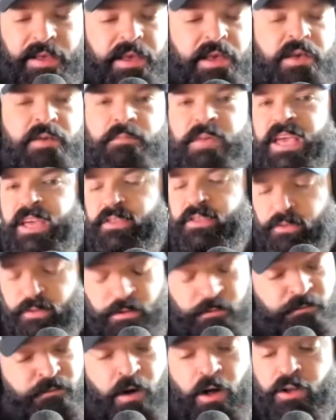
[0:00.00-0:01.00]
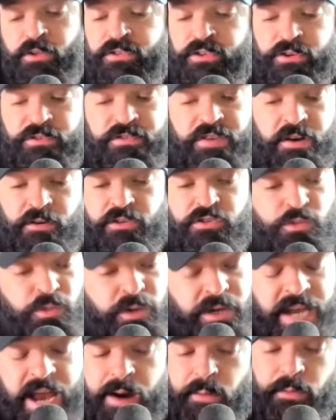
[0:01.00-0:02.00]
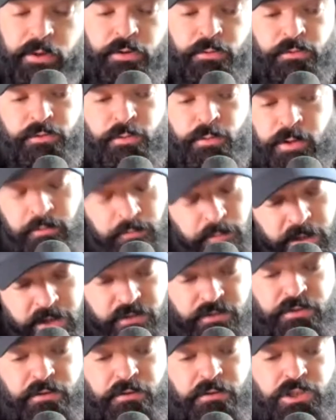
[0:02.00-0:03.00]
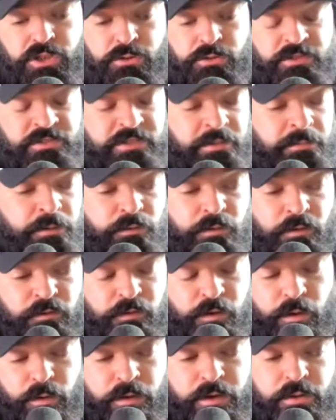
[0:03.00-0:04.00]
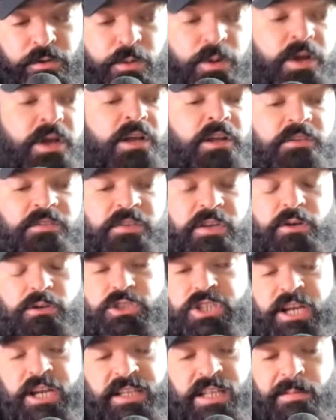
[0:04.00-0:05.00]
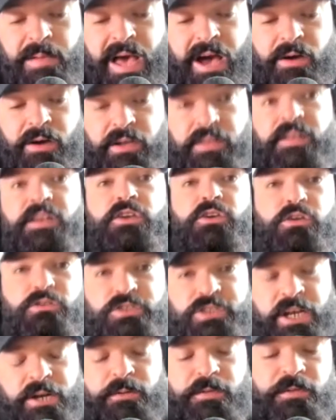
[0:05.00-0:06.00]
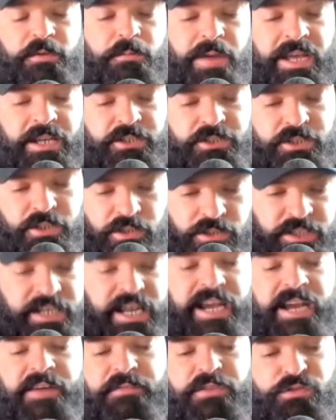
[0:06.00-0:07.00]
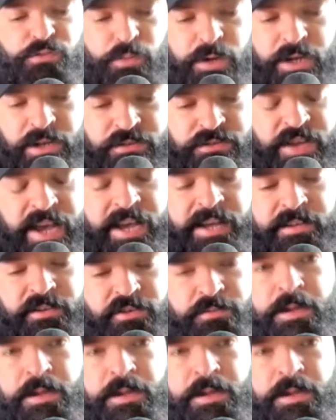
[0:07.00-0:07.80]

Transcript: that may either that fall into your territory now, or you were doing research, or someone referred you to go check them out, and then you go check with your manager. Can I have this reassigned?